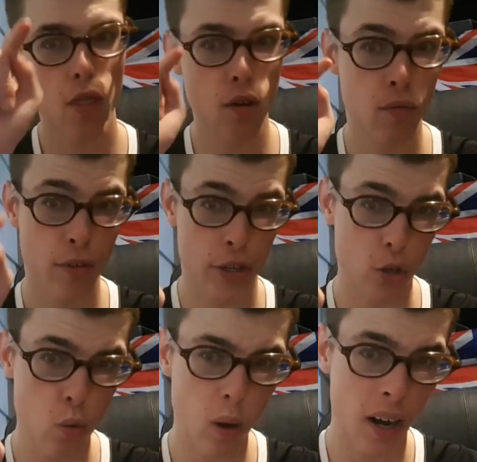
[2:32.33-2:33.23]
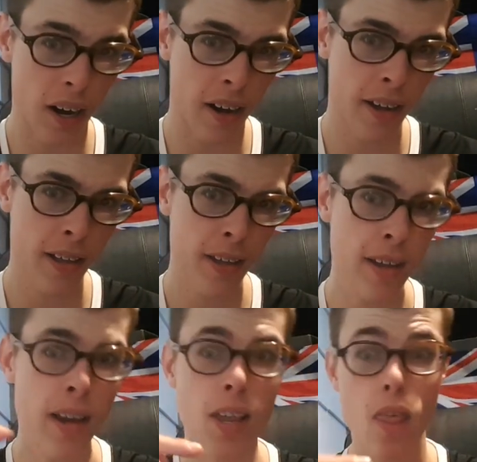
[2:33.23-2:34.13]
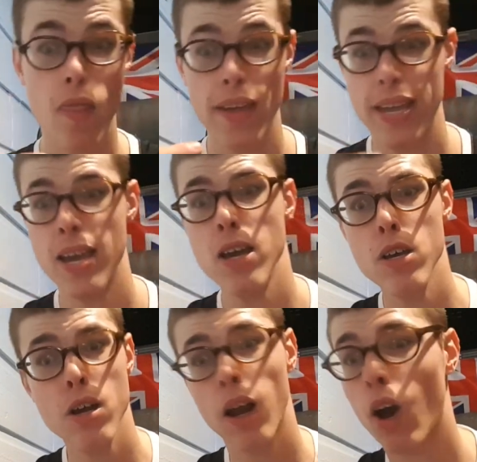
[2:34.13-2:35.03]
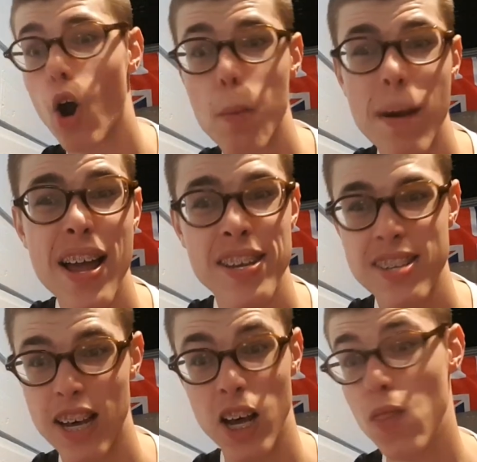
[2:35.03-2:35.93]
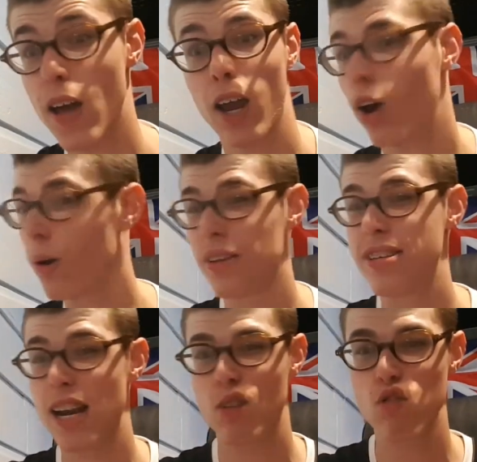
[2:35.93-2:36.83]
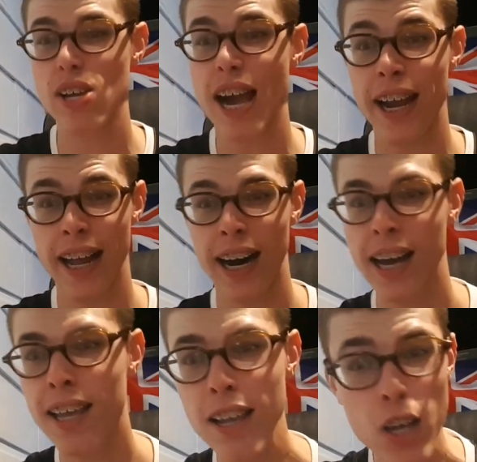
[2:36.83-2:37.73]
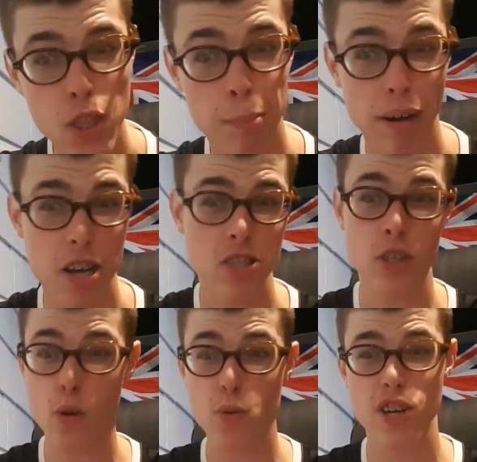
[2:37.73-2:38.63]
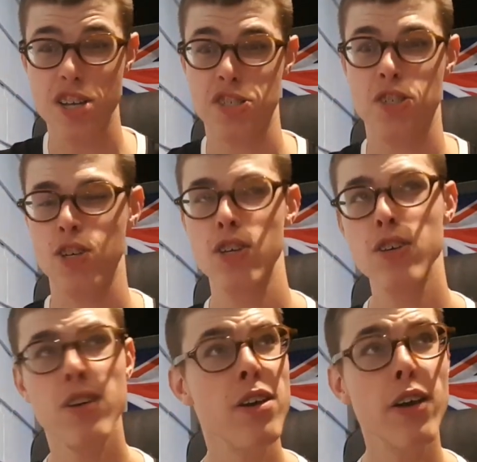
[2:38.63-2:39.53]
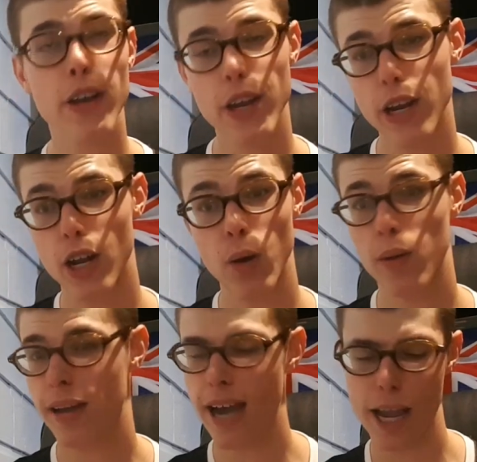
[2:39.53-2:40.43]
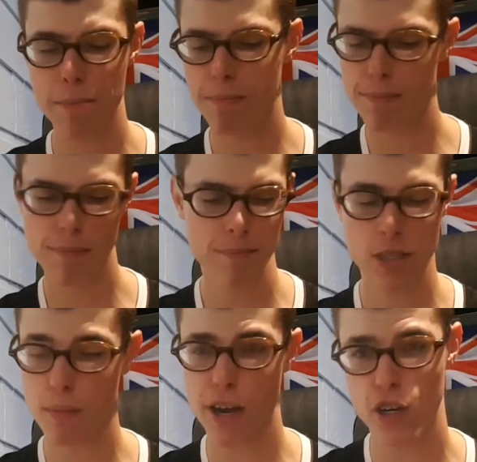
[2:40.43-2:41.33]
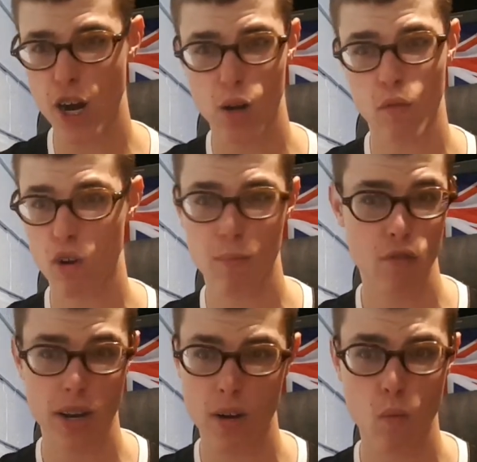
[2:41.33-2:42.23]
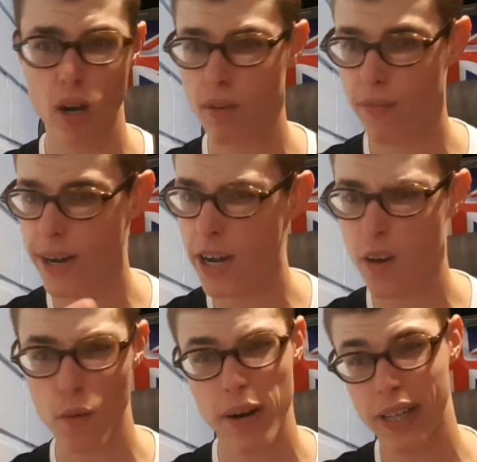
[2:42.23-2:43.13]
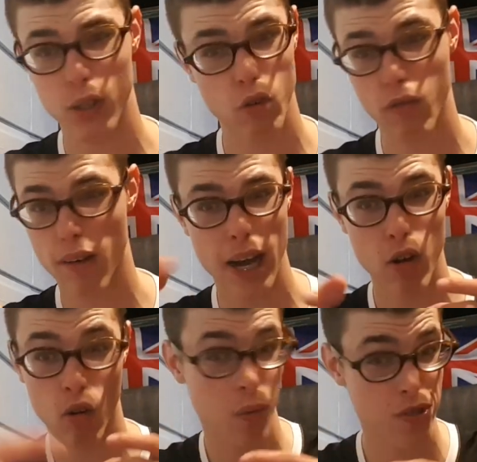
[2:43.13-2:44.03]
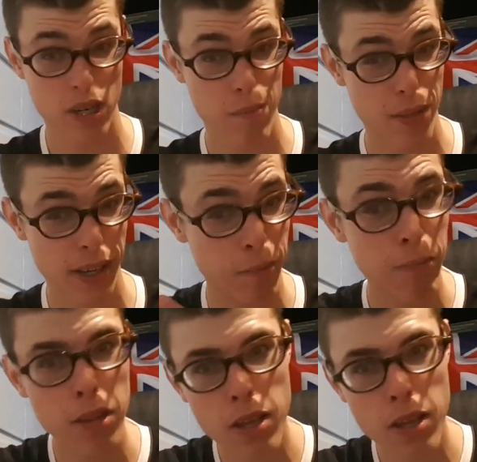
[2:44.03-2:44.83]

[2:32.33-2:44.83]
the viewer, the commenter, the content creator, the person who just, you know, came to my channel from one video that went a little viral or something.